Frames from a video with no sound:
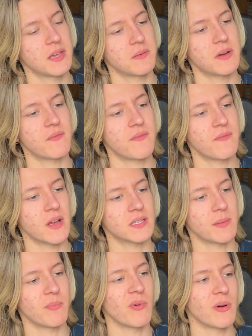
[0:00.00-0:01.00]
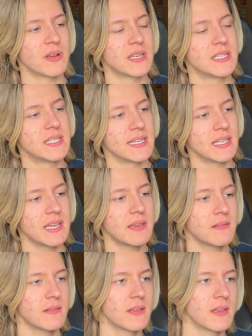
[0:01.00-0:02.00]
What a fucked up word, diddly.
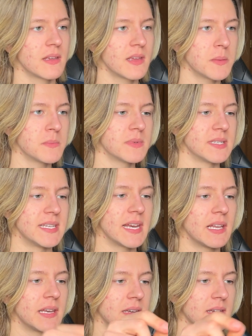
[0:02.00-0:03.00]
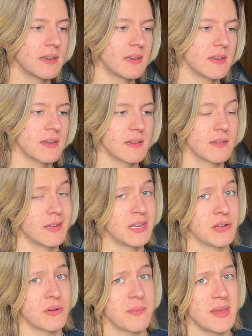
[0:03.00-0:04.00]
Diddlin'. You
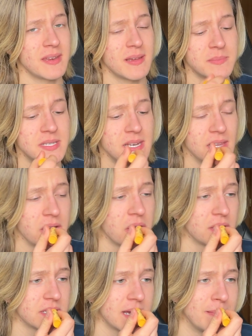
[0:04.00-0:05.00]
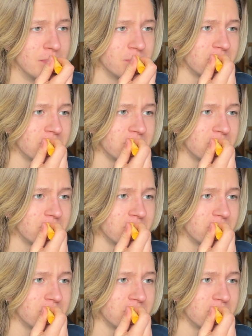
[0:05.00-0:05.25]
know what I mean? I'm diddling all the time.